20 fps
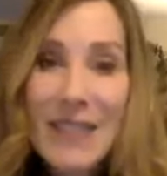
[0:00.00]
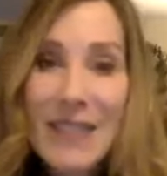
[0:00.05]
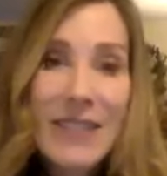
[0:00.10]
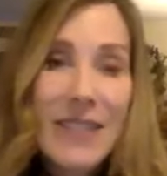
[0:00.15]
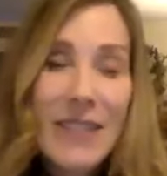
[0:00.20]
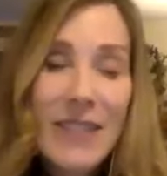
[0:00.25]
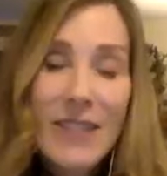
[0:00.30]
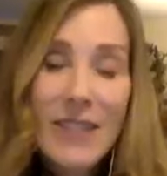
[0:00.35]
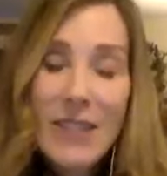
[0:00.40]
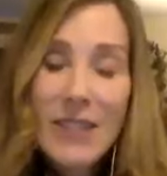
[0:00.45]

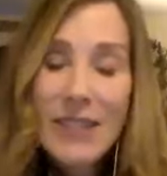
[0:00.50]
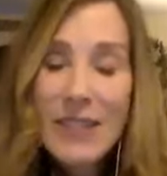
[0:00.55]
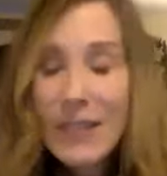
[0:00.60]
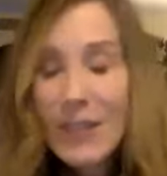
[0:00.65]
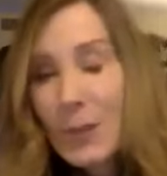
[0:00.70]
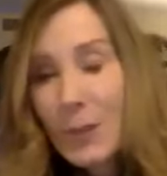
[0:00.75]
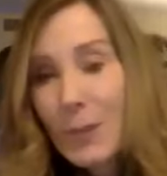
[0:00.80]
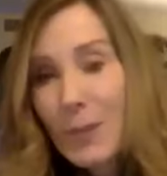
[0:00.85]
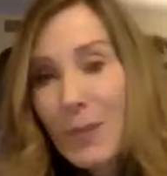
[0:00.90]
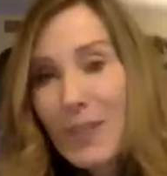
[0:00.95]
such an
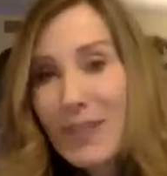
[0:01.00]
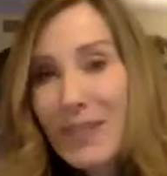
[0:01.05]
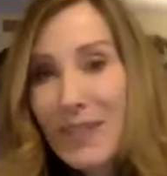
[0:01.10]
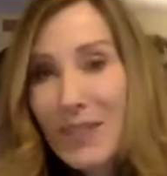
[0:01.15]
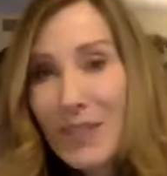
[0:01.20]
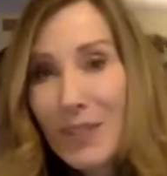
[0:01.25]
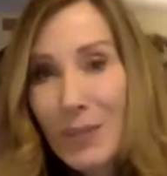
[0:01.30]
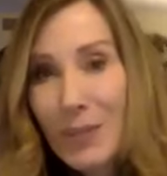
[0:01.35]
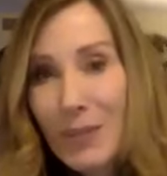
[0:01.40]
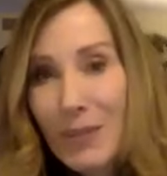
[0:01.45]
essential piece
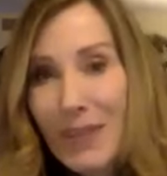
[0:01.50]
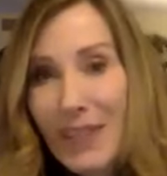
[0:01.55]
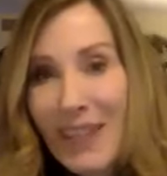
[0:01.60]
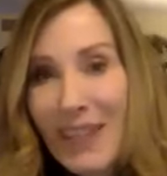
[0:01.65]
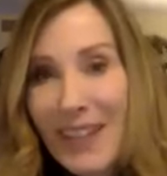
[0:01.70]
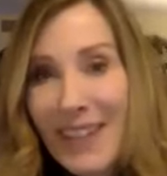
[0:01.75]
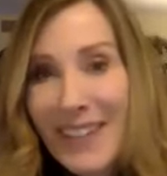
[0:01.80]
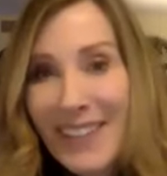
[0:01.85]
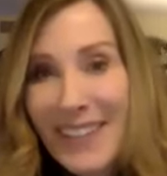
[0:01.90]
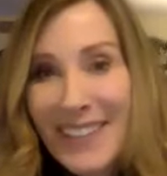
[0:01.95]
to you and
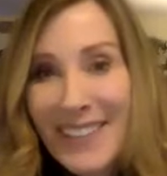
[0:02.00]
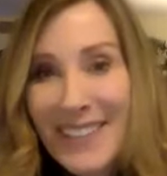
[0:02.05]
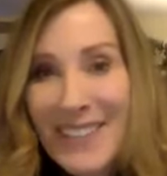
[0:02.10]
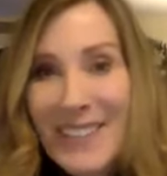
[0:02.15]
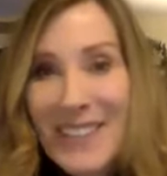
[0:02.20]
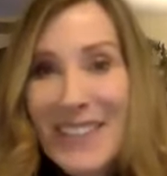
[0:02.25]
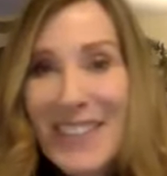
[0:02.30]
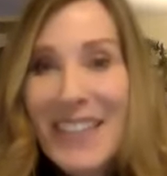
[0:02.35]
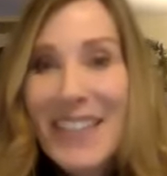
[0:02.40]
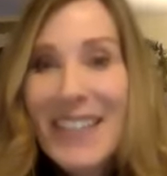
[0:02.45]
I, is